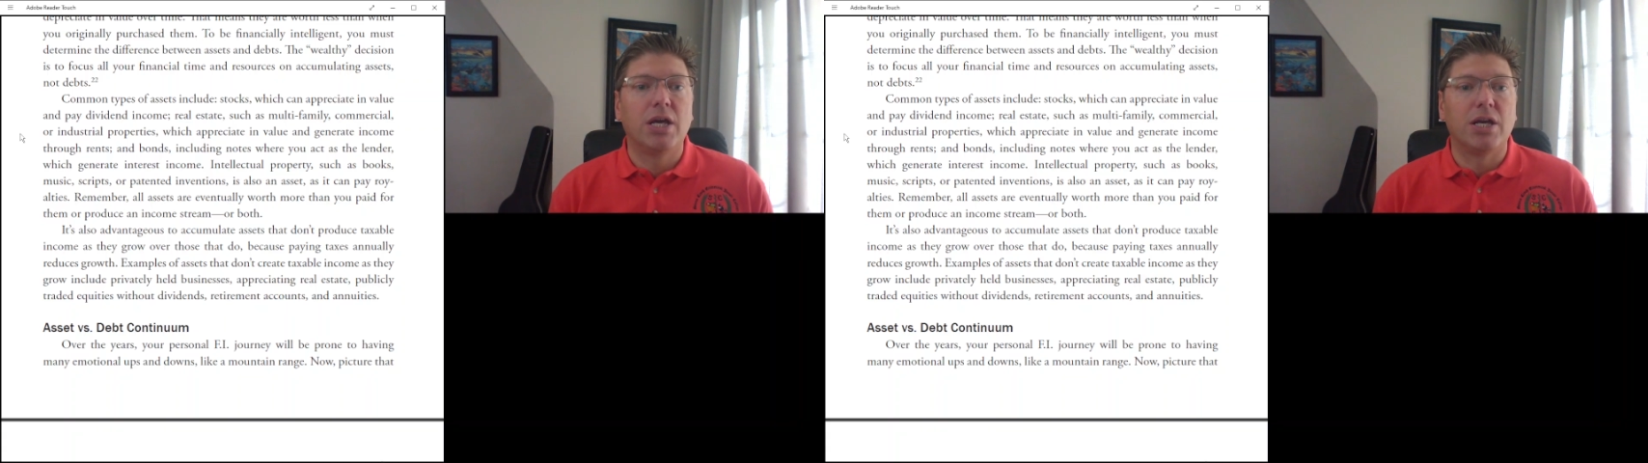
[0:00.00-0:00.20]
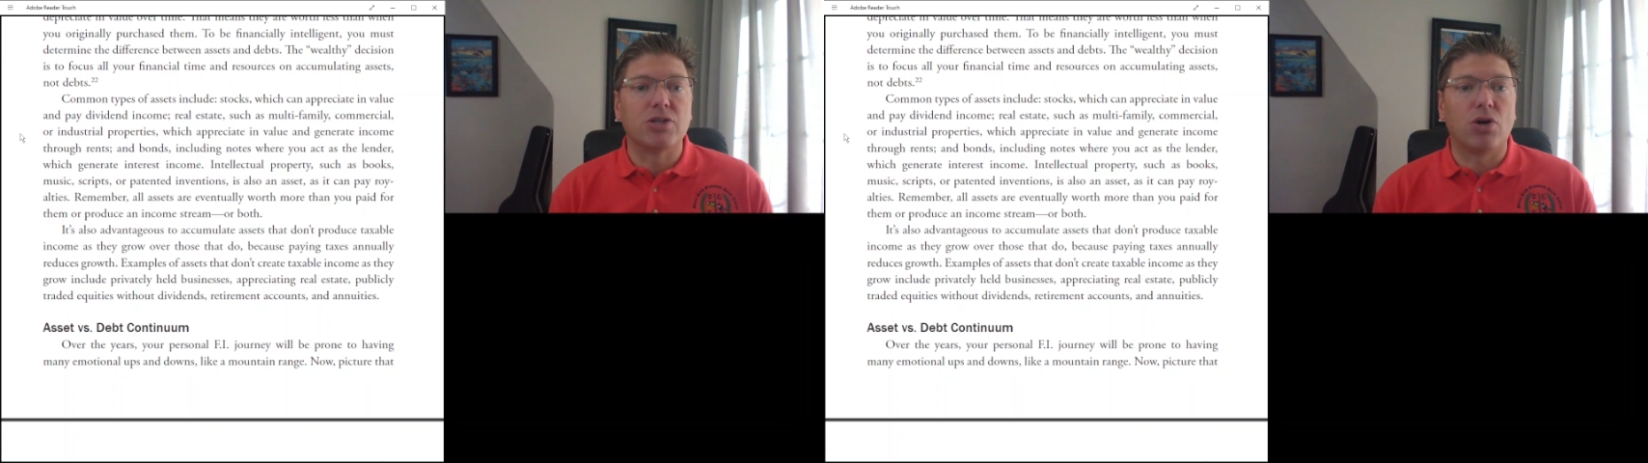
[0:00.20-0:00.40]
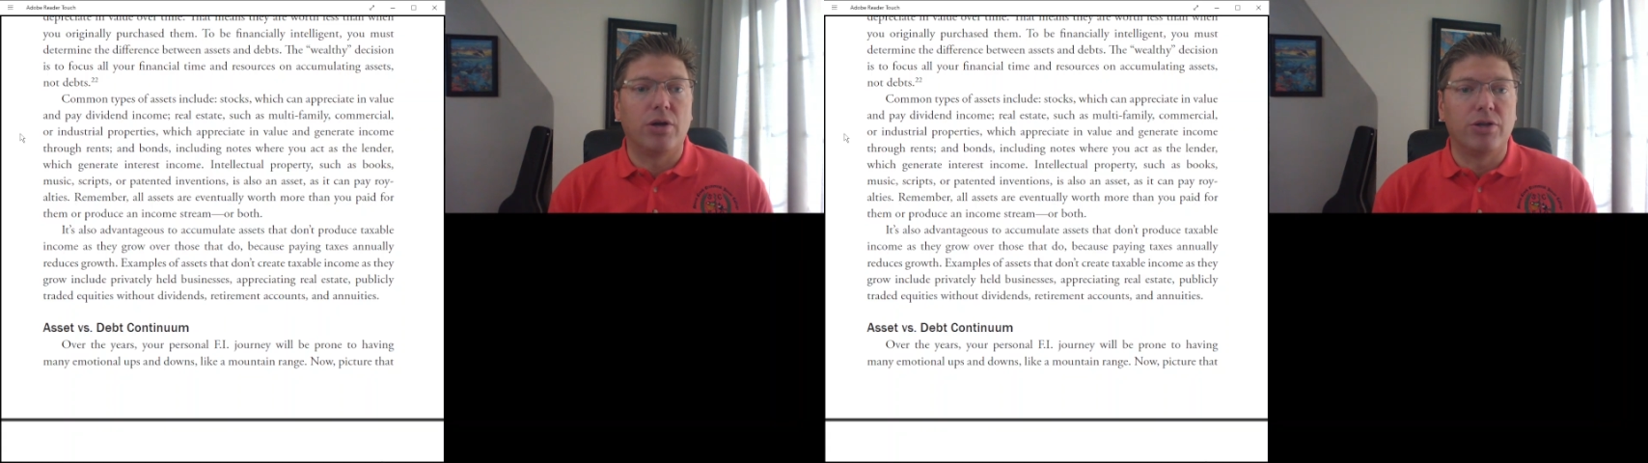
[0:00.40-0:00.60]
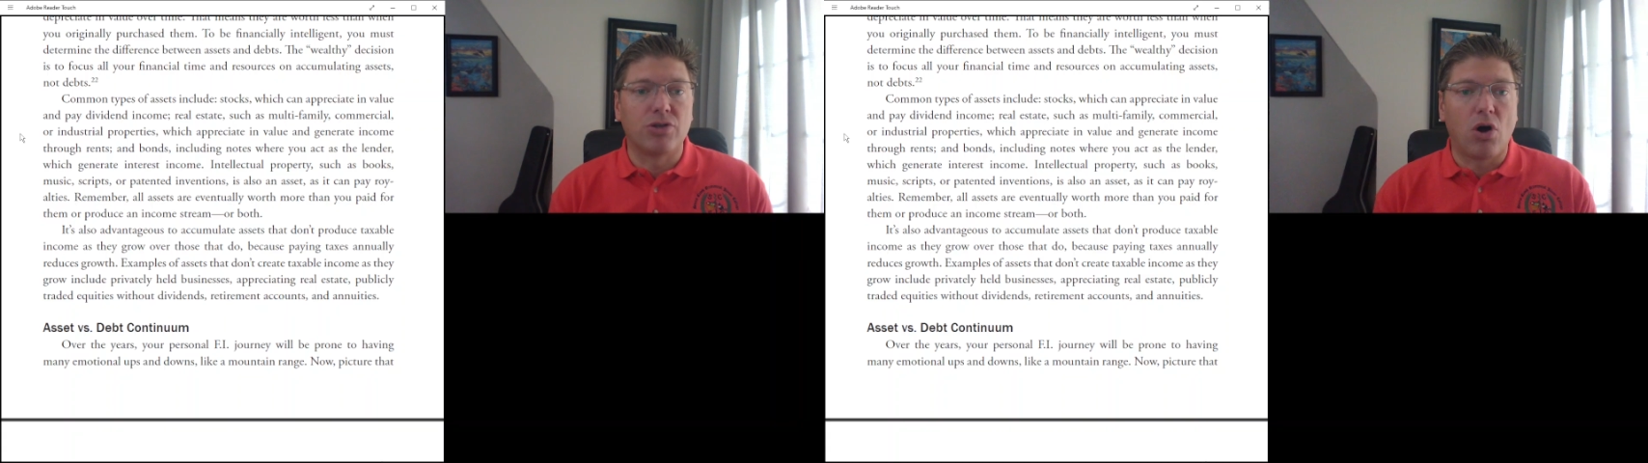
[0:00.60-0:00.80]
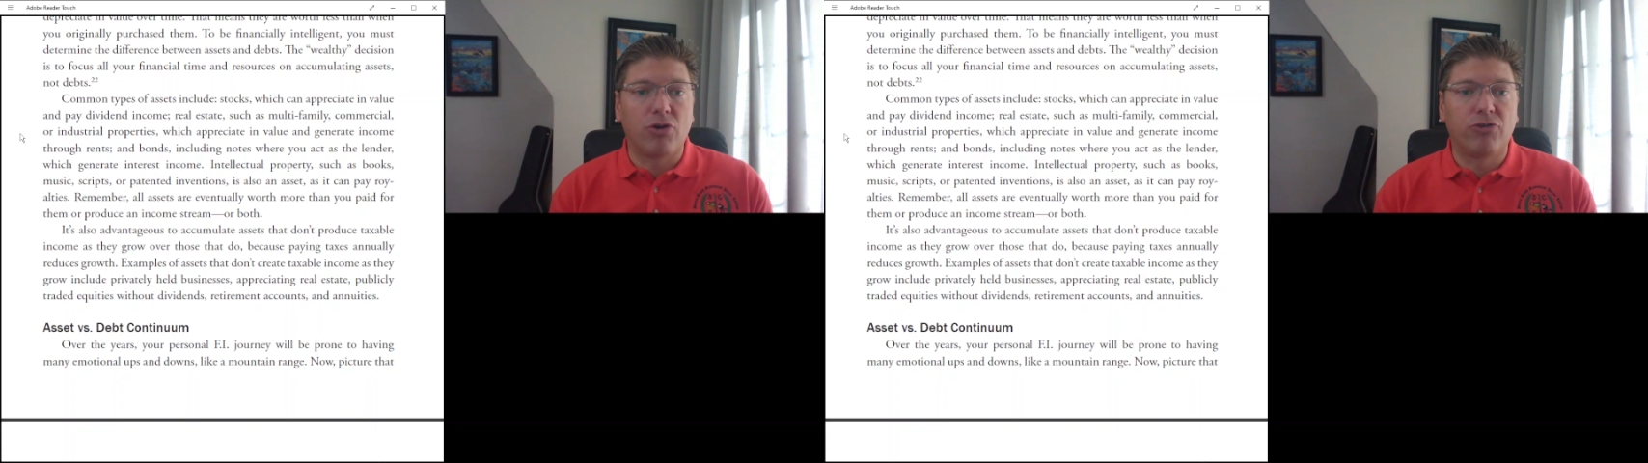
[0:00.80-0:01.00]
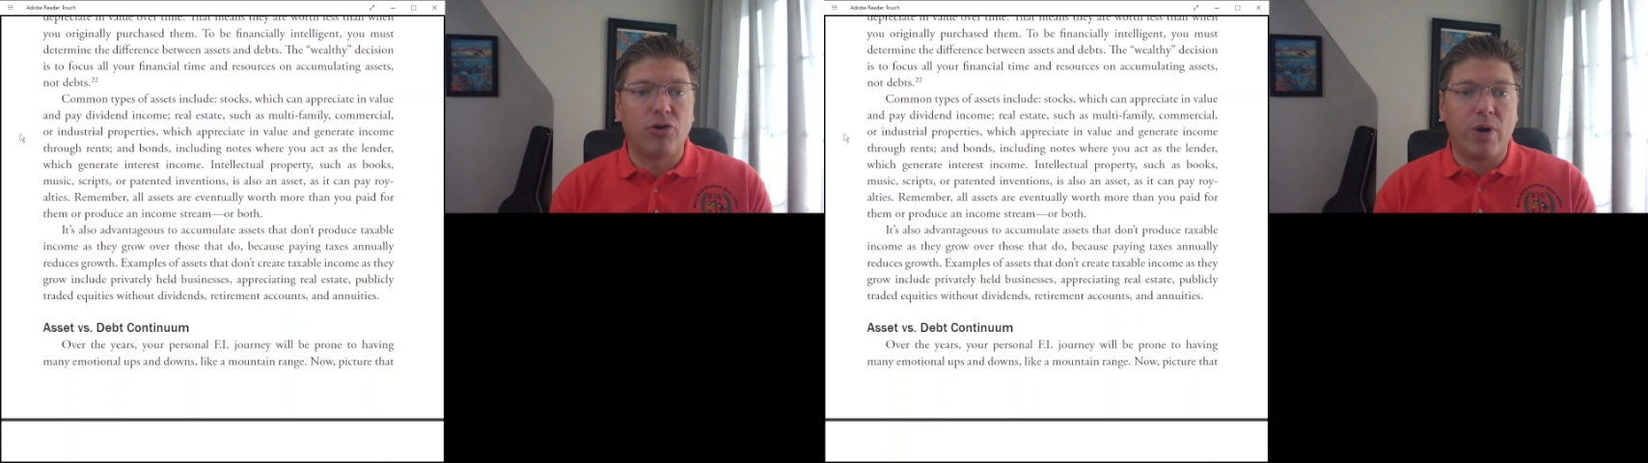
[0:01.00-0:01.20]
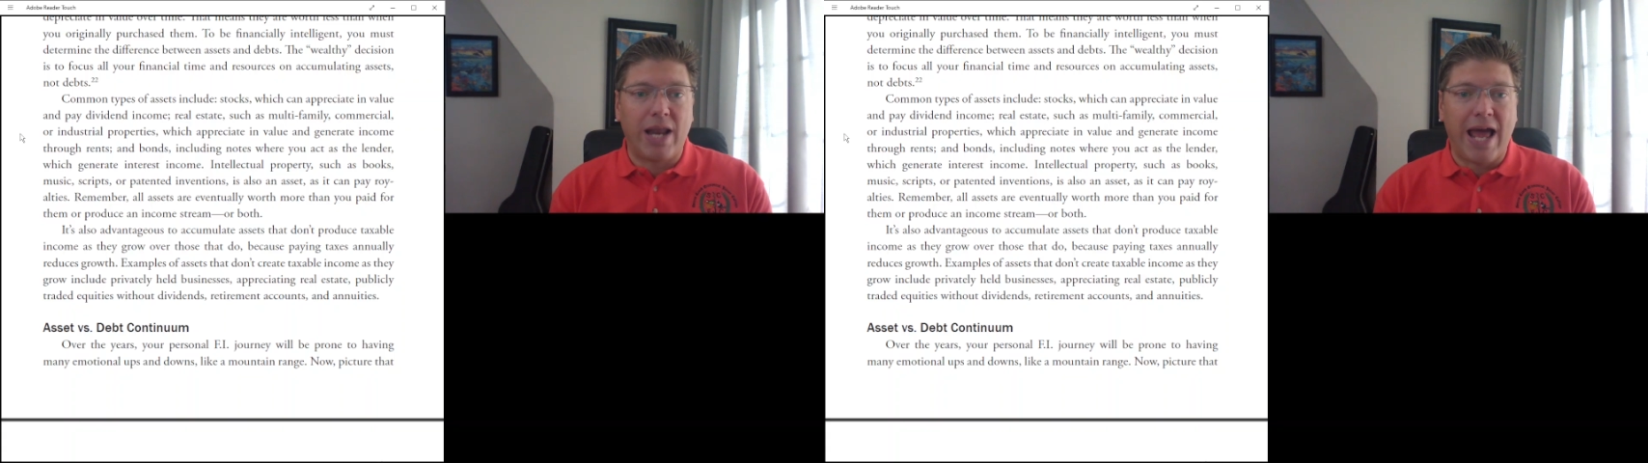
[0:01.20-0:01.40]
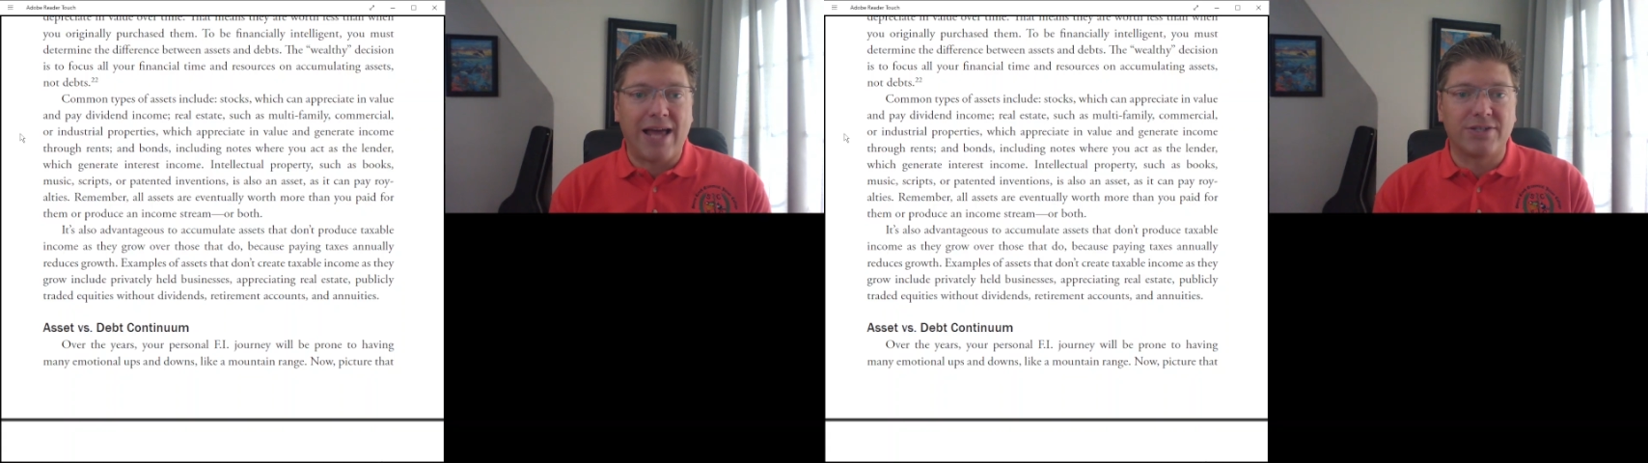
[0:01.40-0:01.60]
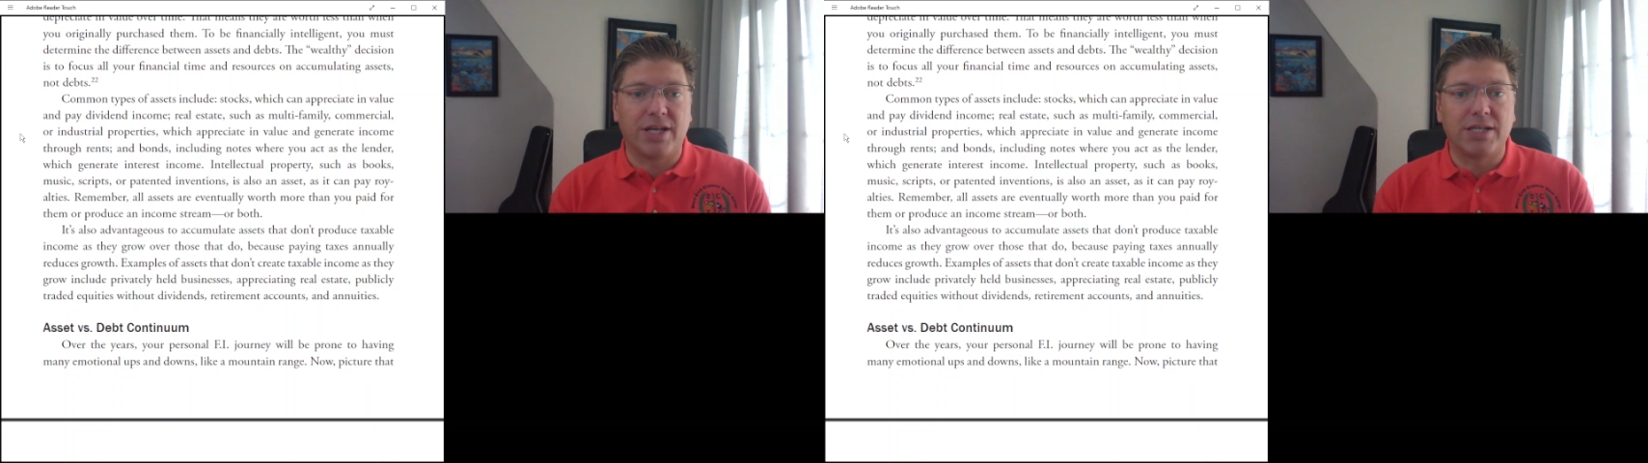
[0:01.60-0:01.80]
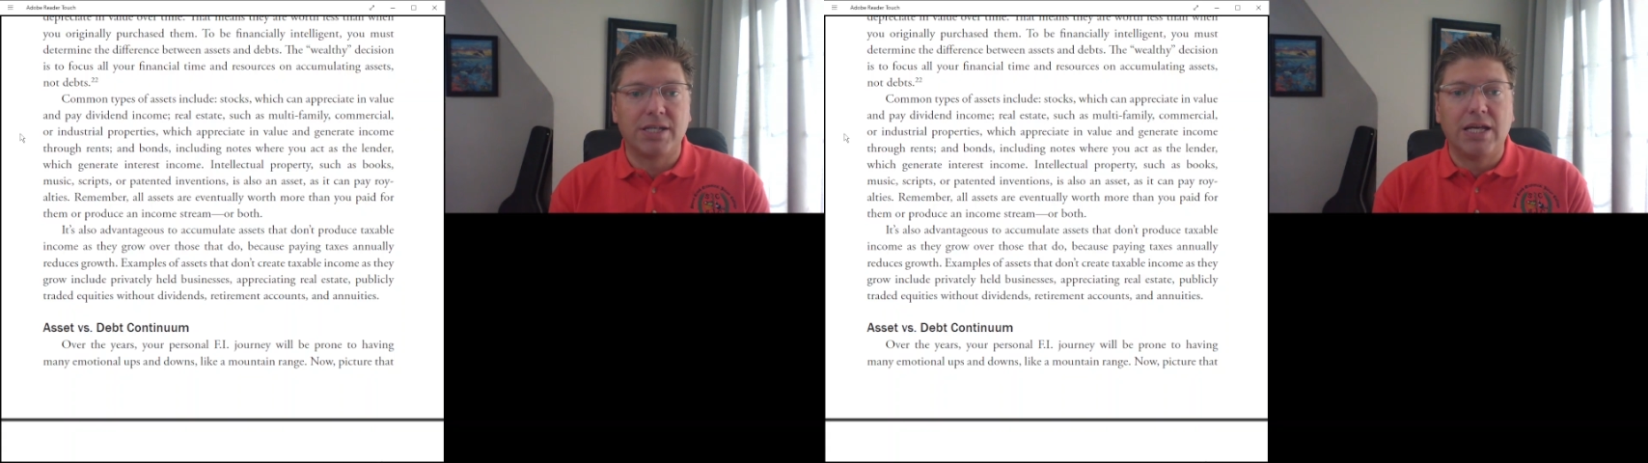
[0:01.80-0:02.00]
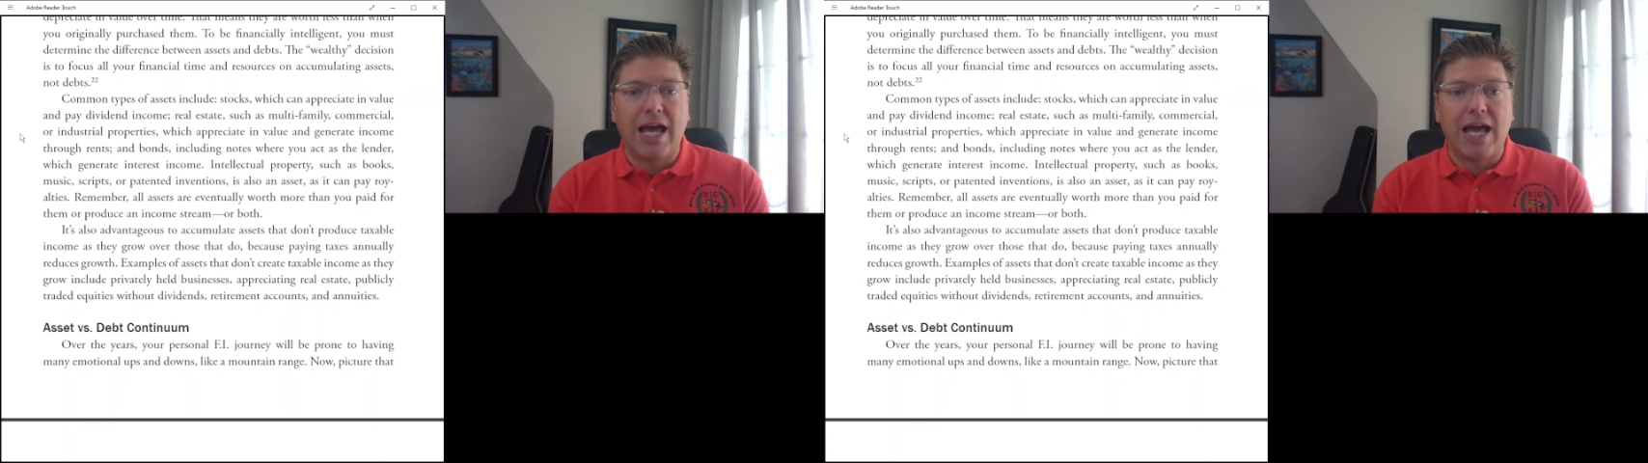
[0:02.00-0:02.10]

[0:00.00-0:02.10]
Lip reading: is also an asset,